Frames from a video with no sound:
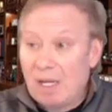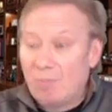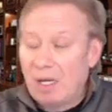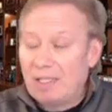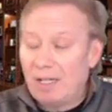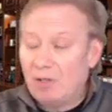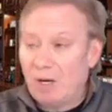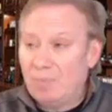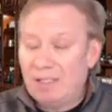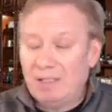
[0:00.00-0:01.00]
President
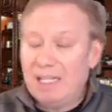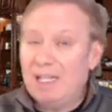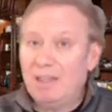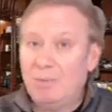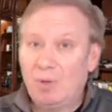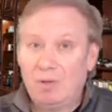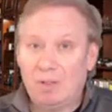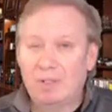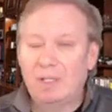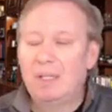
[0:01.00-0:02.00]
Trump is leading in the
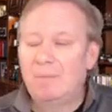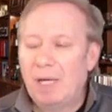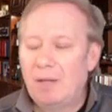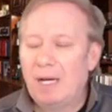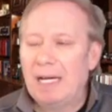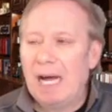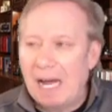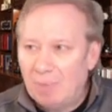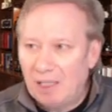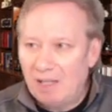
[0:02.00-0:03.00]
polls. By the way,
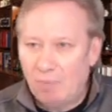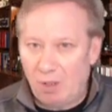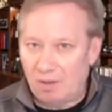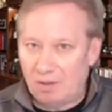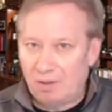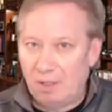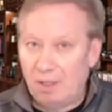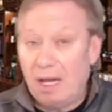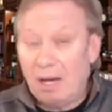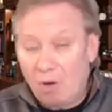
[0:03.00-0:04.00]
I believe polls.
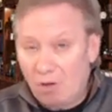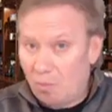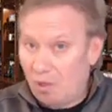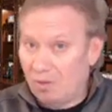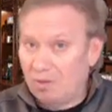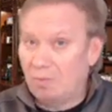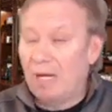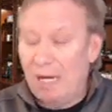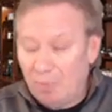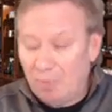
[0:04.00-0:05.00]
Not all the polls, but
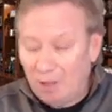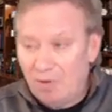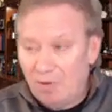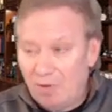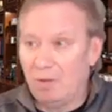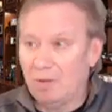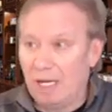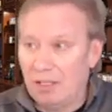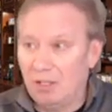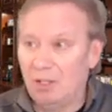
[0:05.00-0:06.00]
I believe the polls.
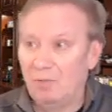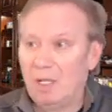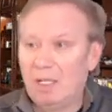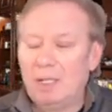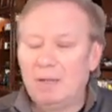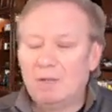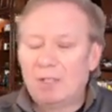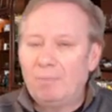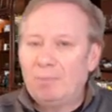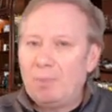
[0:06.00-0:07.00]
I do. There's
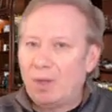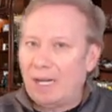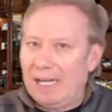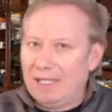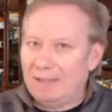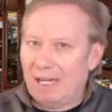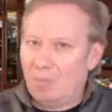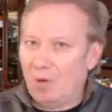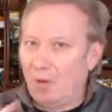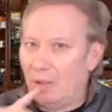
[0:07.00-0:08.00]
some people that are
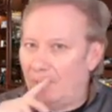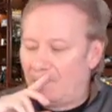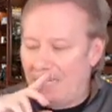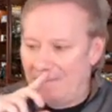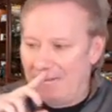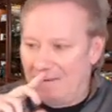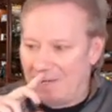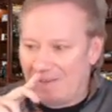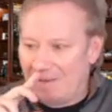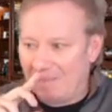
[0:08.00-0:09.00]
anti-poll. I'm not
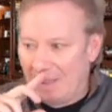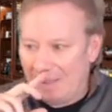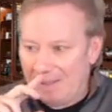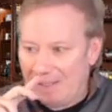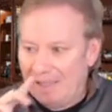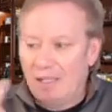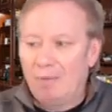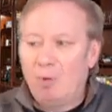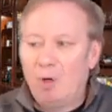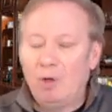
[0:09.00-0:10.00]
one of them.
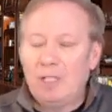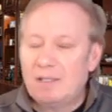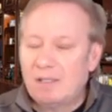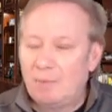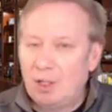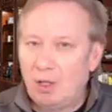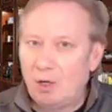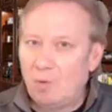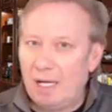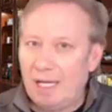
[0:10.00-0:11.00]
Polling has come a
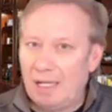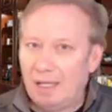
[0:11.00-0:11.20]
long way.